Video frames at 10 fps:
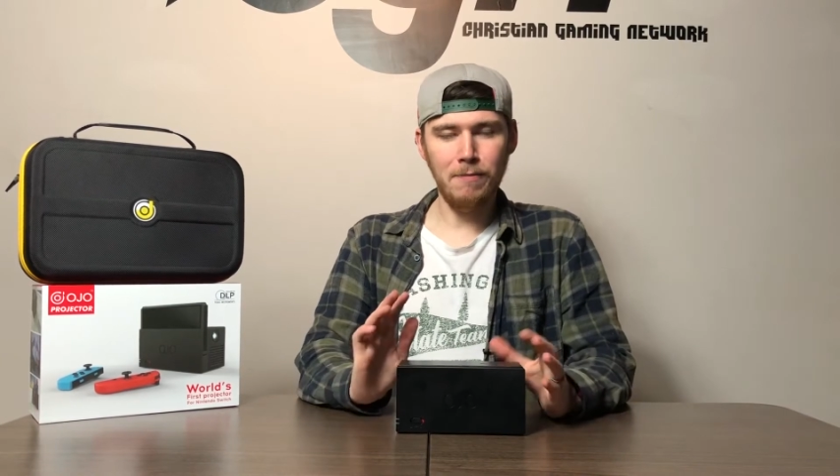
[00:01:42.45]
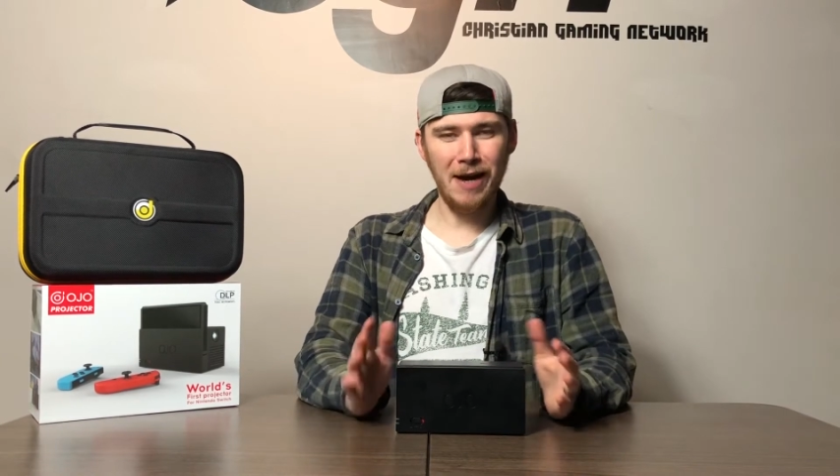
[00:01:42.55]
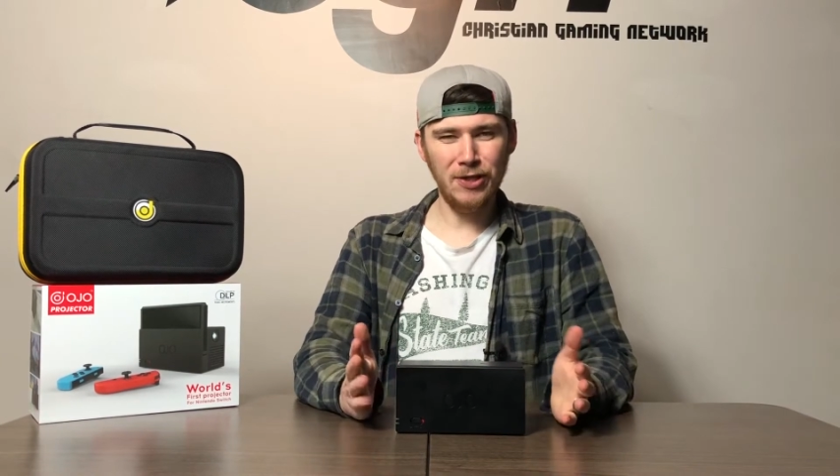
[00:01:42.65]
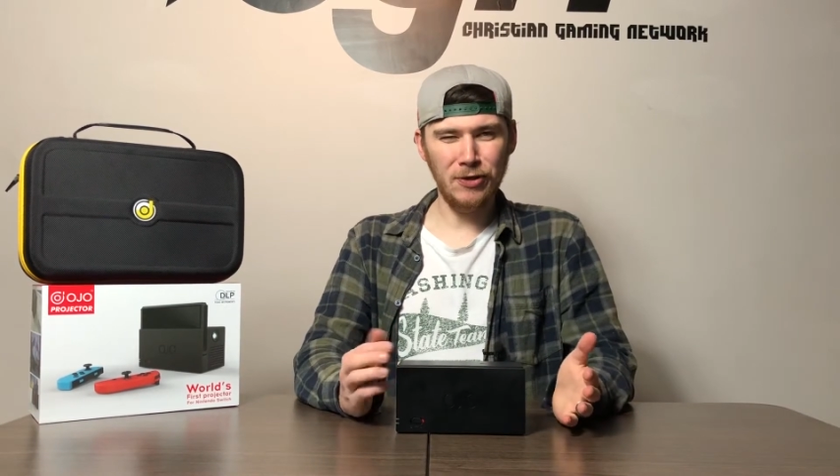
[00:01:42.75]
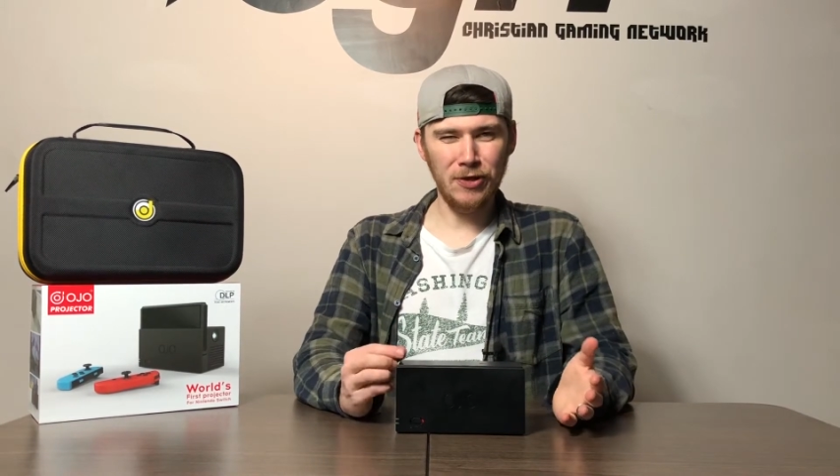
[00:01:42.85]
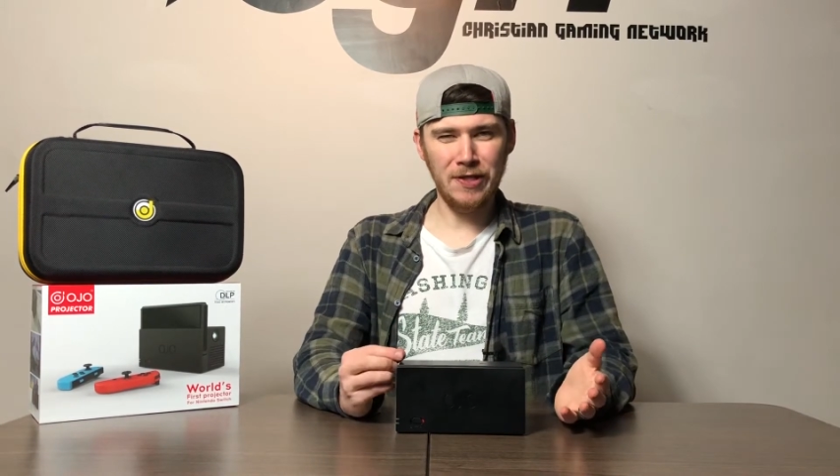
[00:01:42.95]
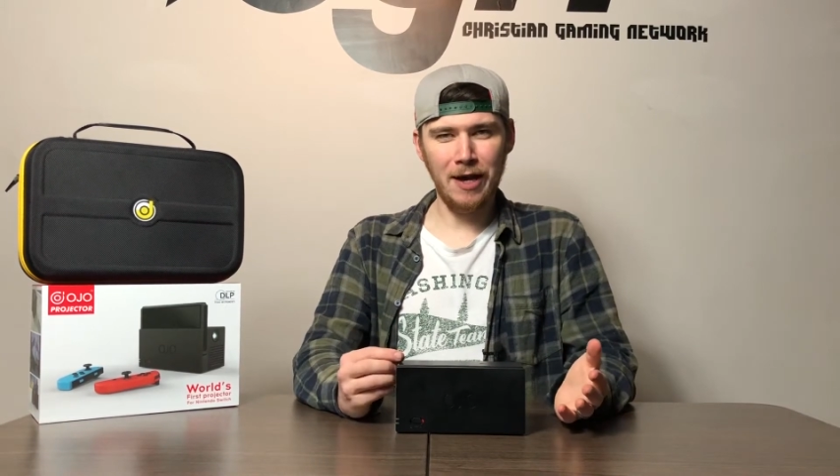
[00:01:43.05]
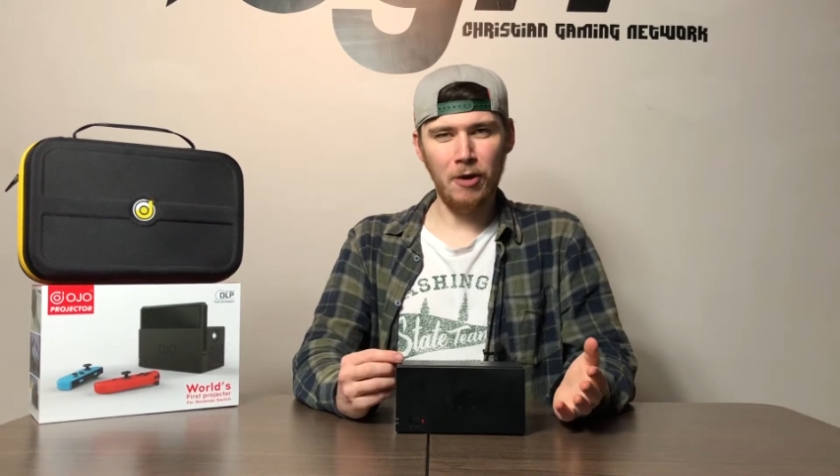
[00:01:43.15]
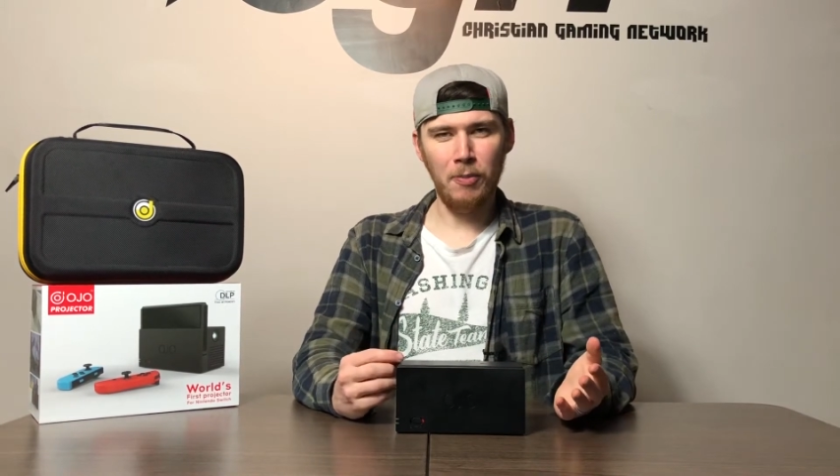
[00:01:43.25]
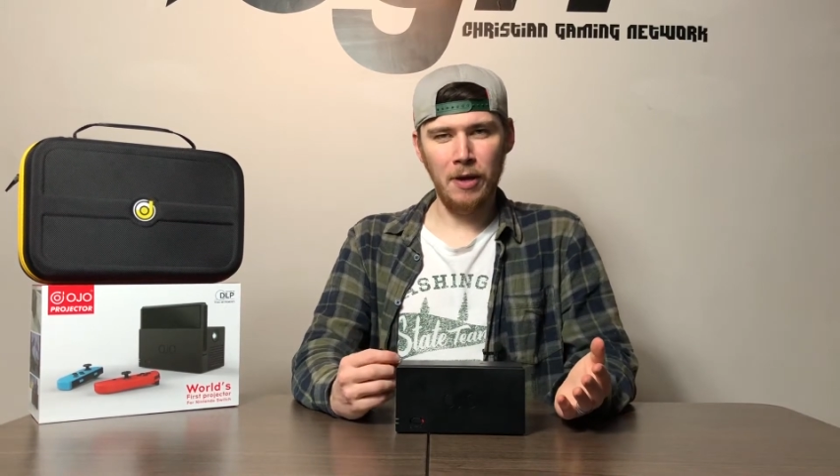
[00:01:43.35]
My sort of
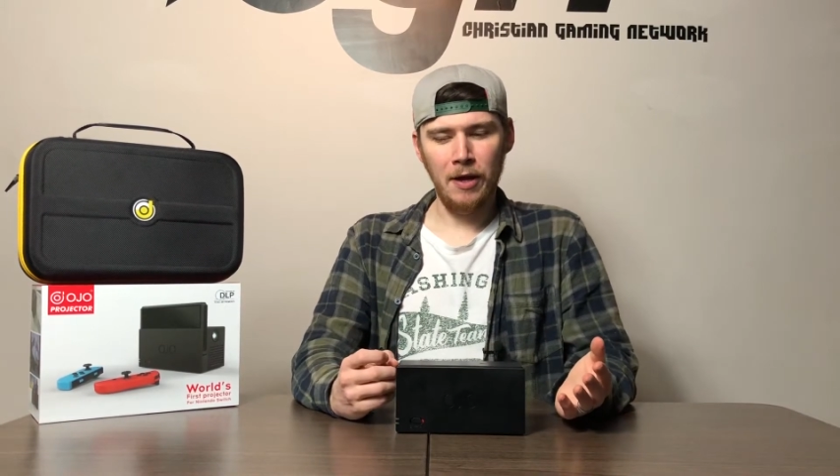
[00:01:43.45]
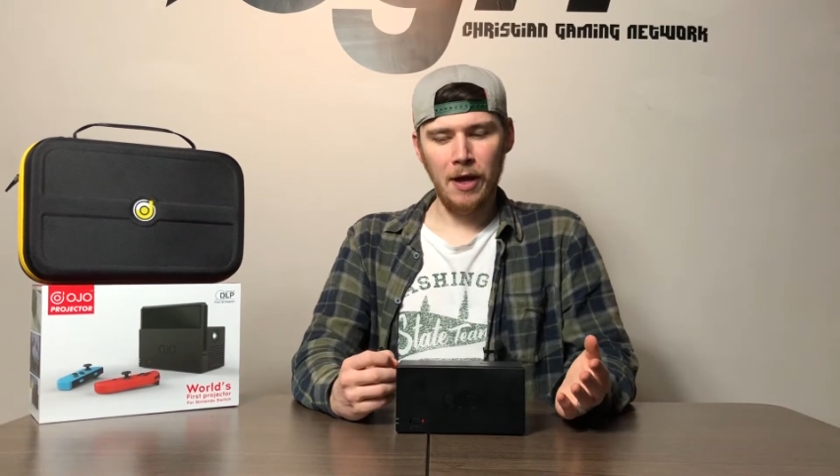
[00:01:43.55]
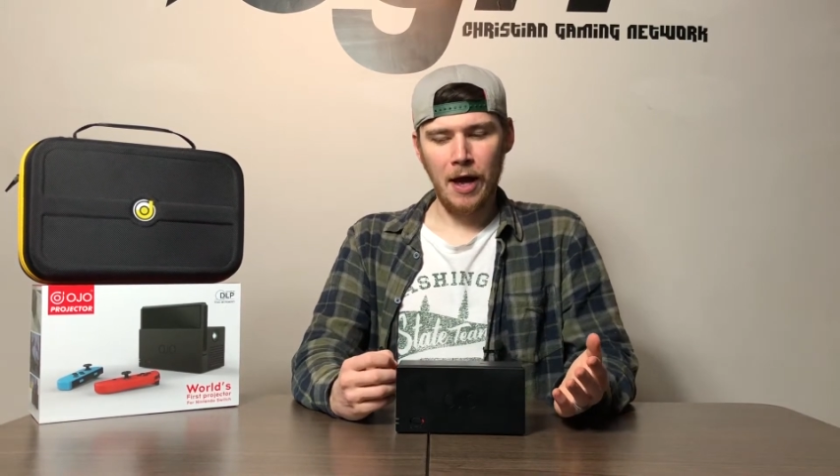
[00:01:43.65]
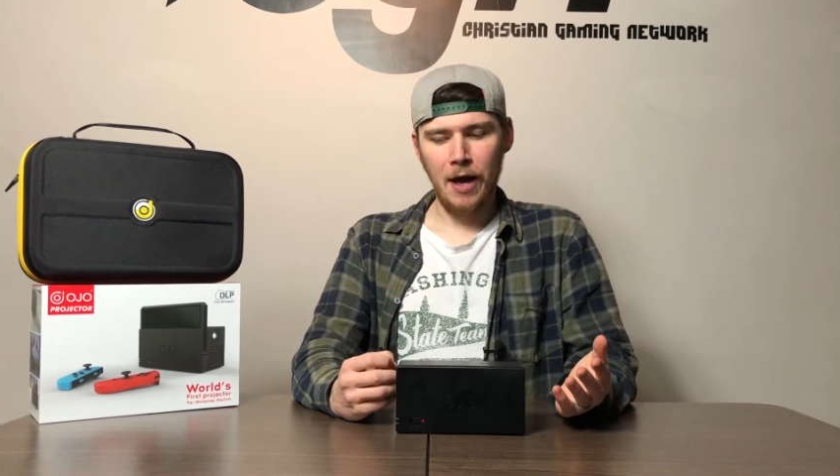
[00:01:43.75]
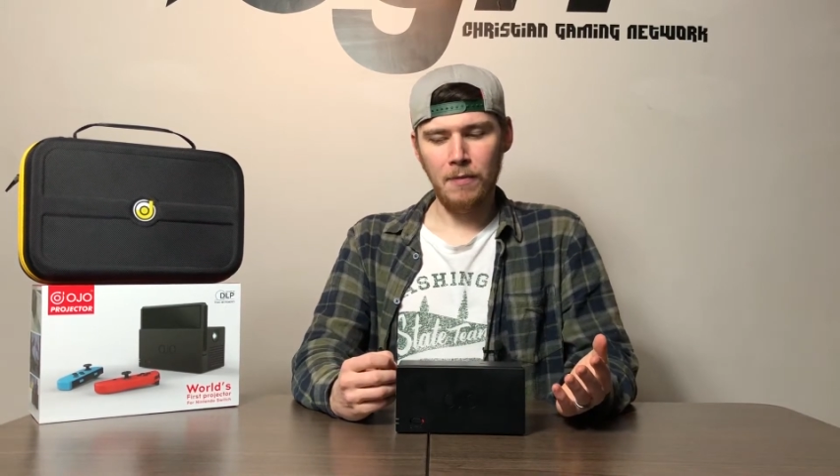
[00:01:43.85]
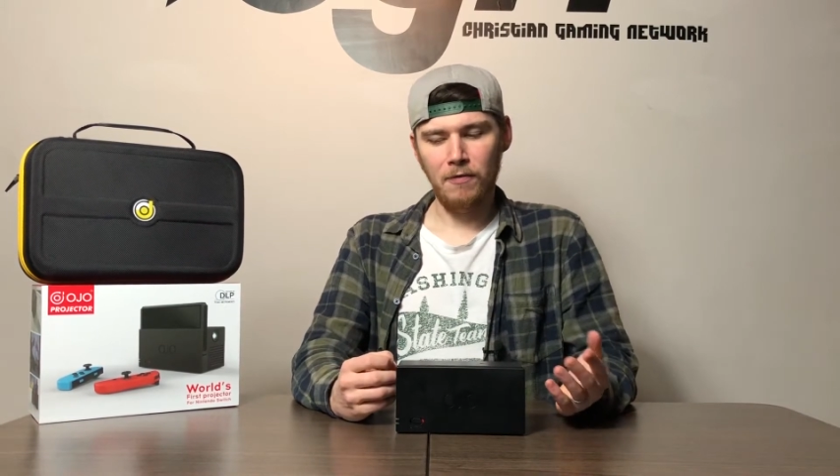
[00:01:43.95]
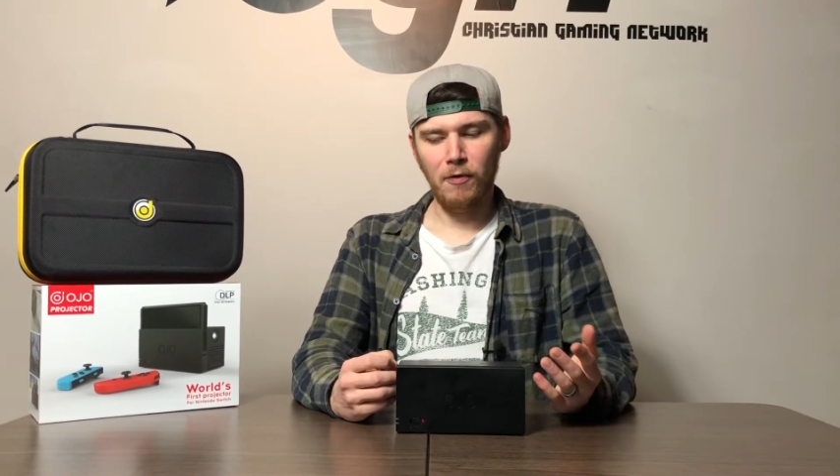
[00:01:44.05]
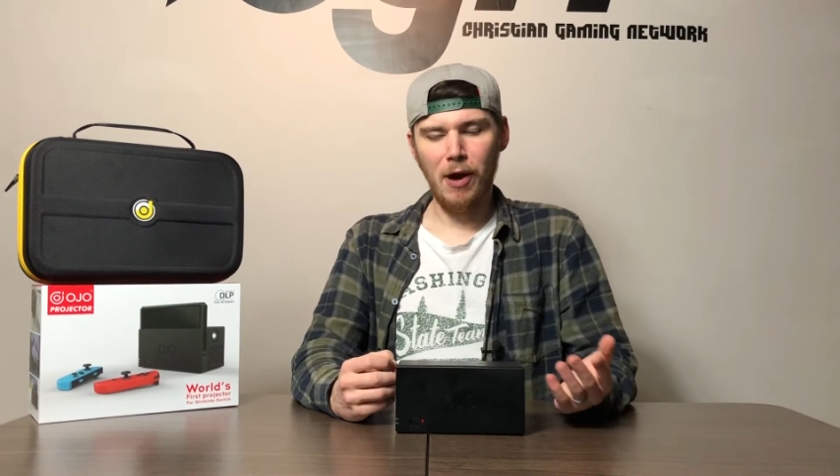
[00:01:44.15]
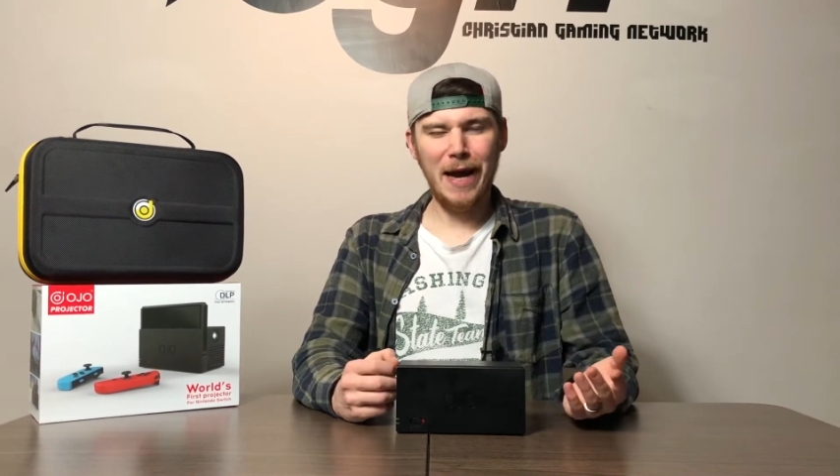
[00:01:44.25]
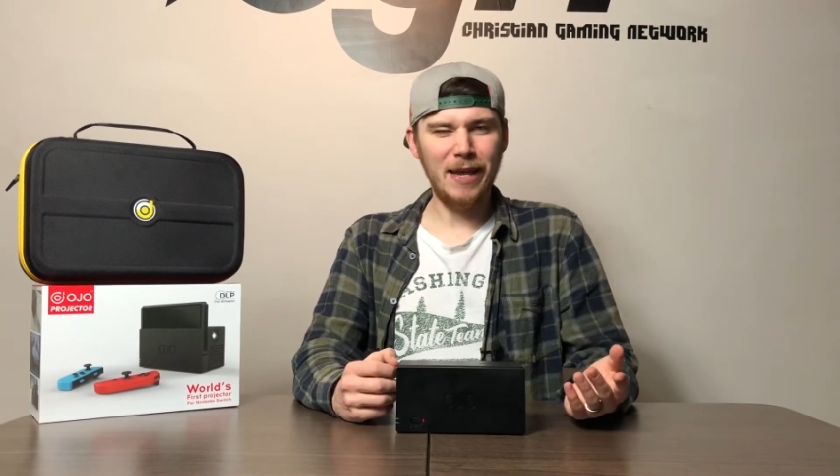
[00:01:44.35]
setup of
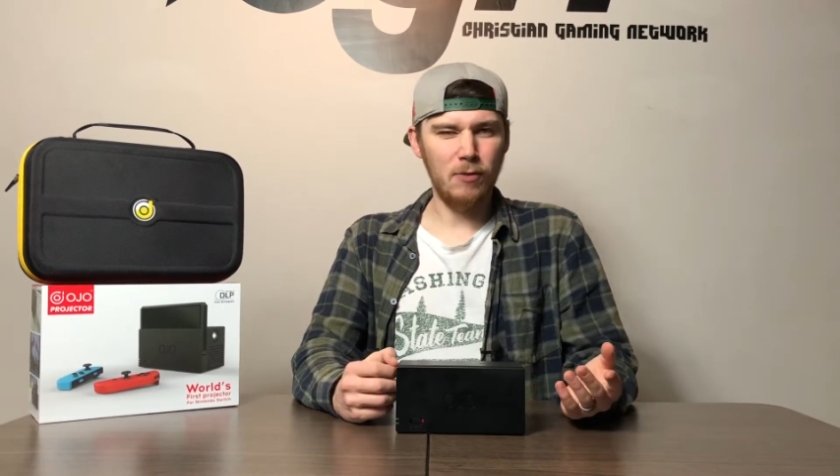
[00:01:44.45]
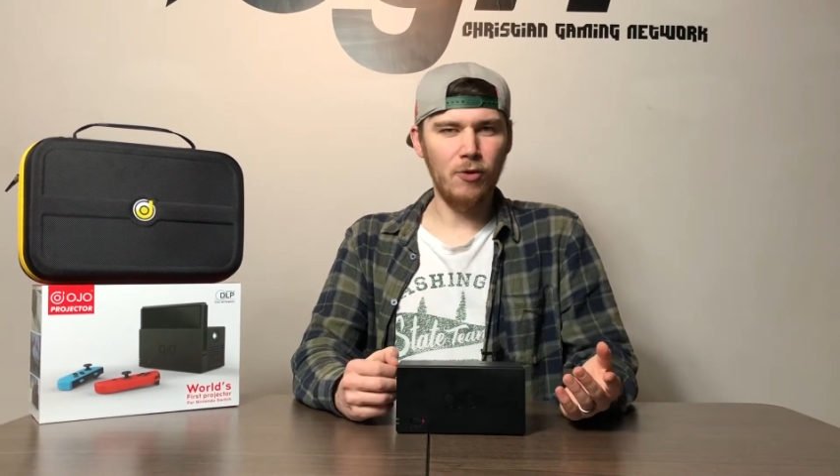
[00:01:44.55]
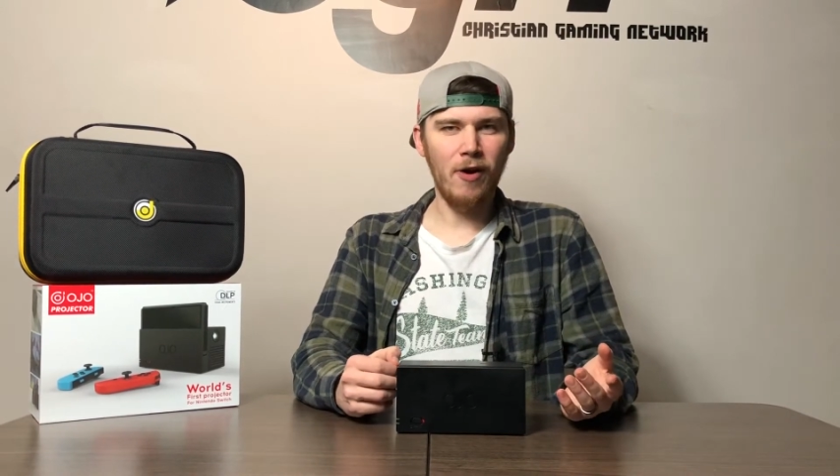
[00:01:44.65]
where